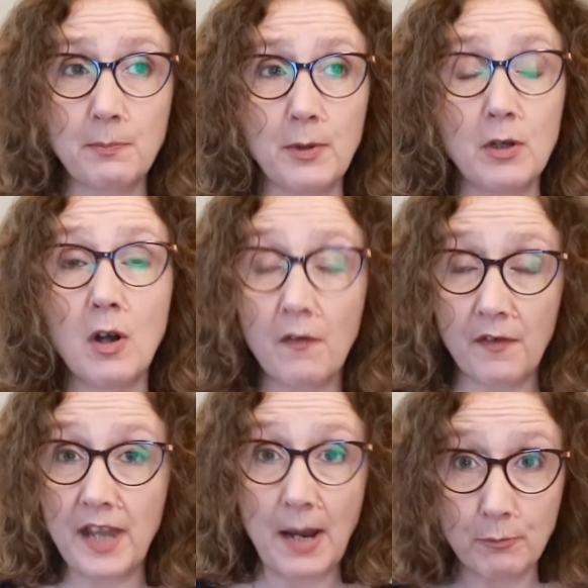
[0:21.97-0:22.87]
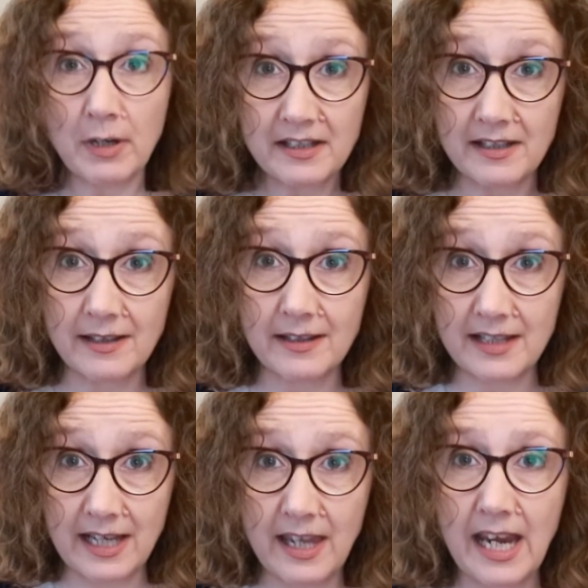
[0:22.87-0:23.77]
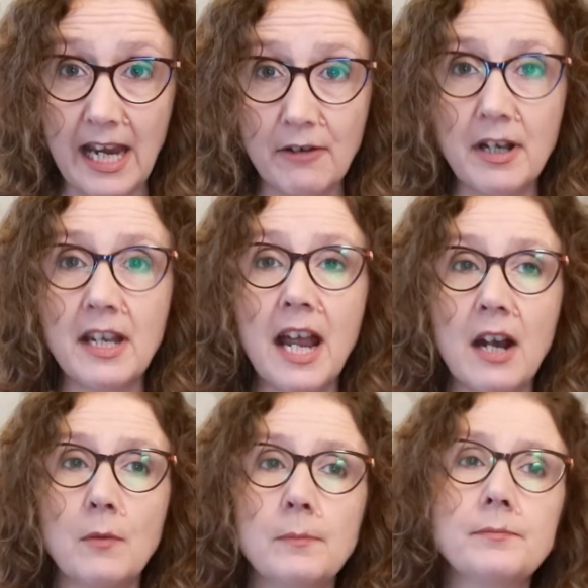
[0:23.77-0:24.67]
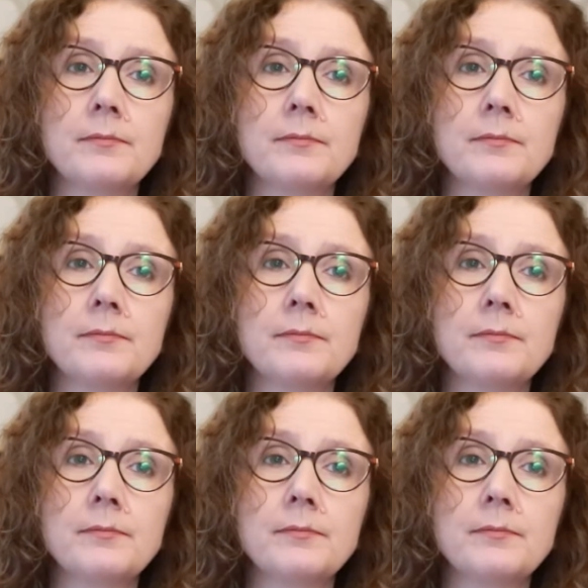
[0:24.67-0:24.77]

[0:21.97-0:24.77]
but not for their presence in the here and now.